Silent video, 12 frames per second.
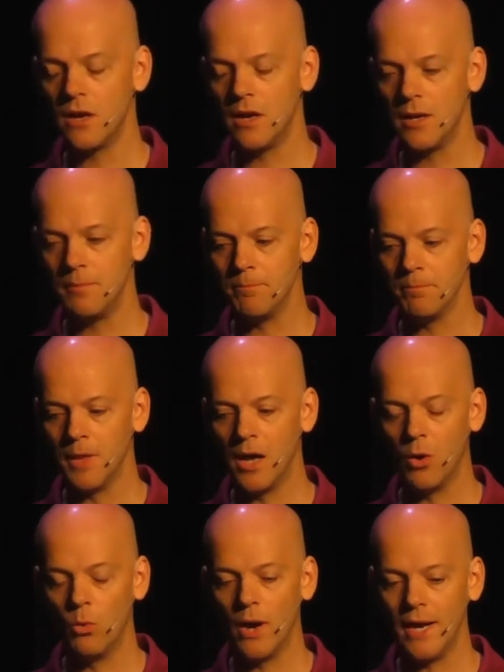
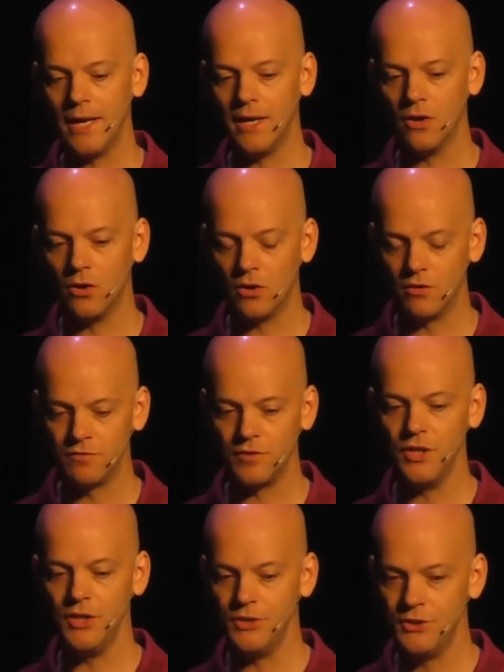a way of
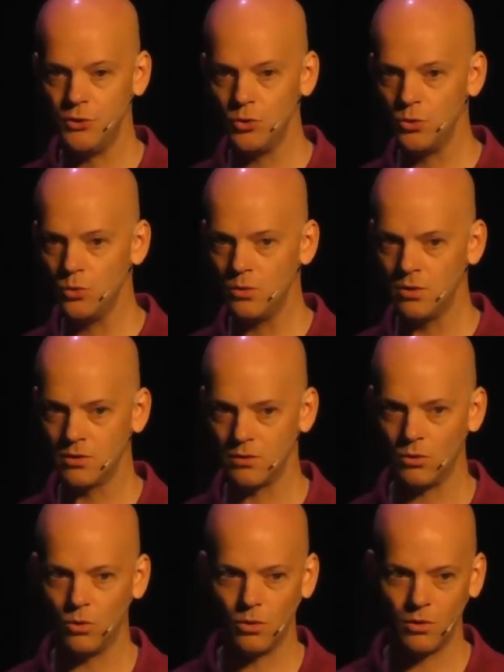you
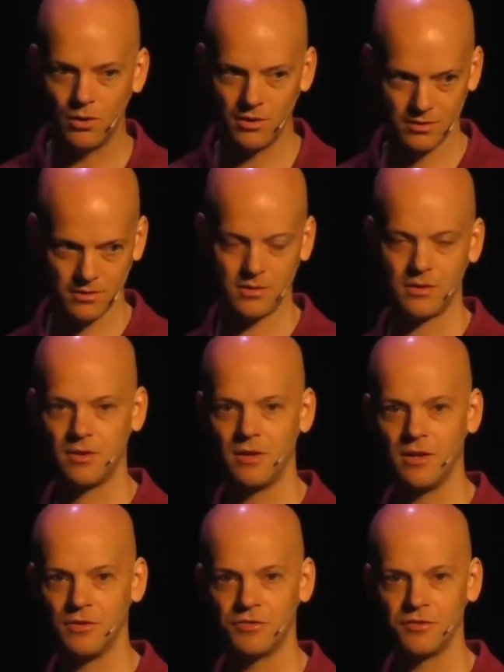or
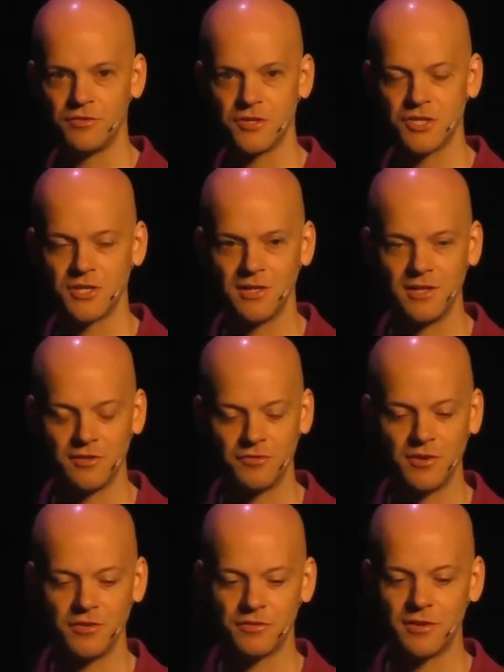a sufficiently
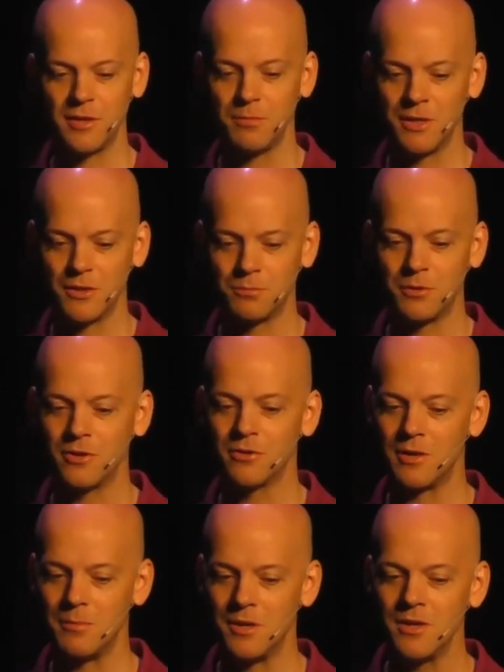advanced APL
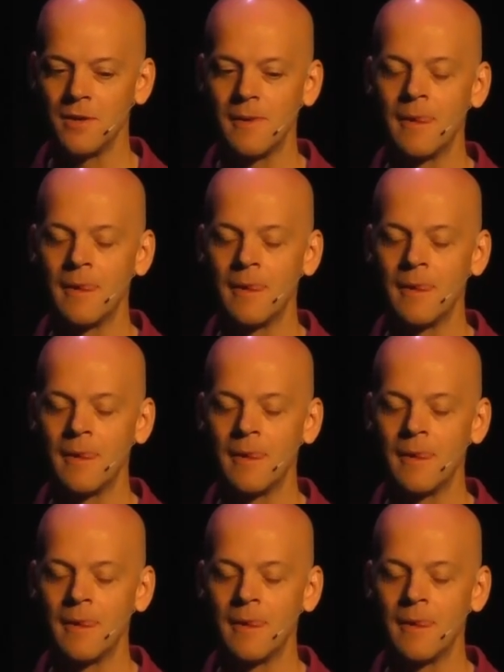programmer